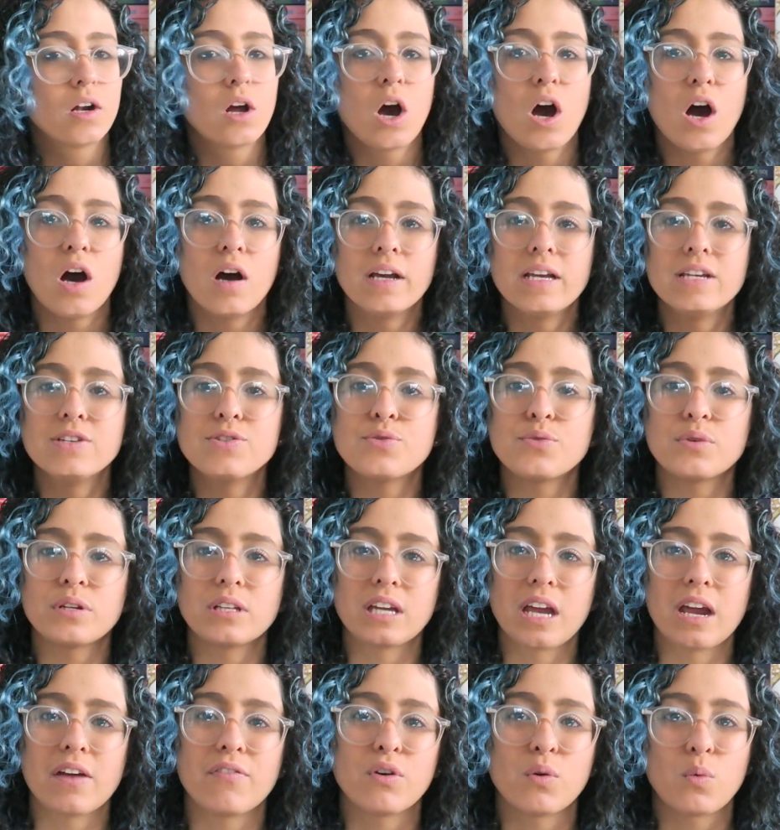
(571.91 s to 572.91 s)
all he's
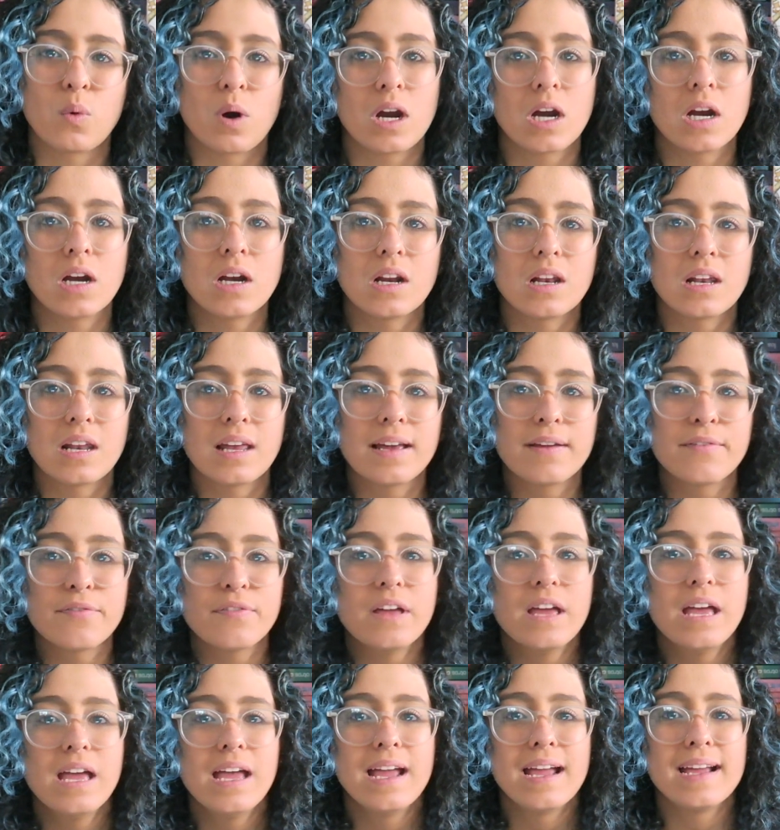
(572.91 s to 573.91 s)
really ever wanted in life
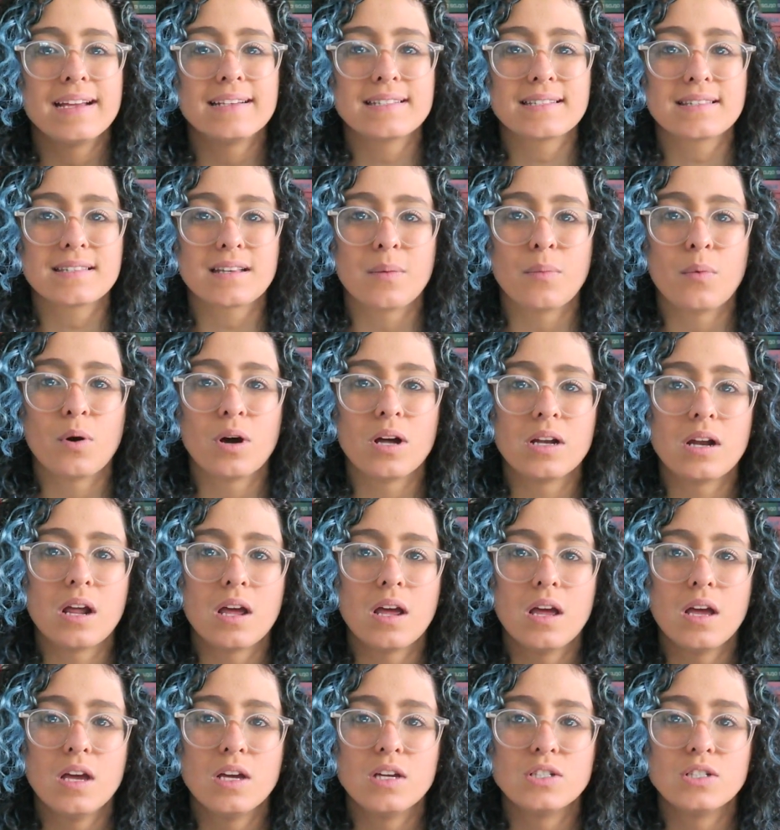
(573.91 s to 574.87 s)
is someone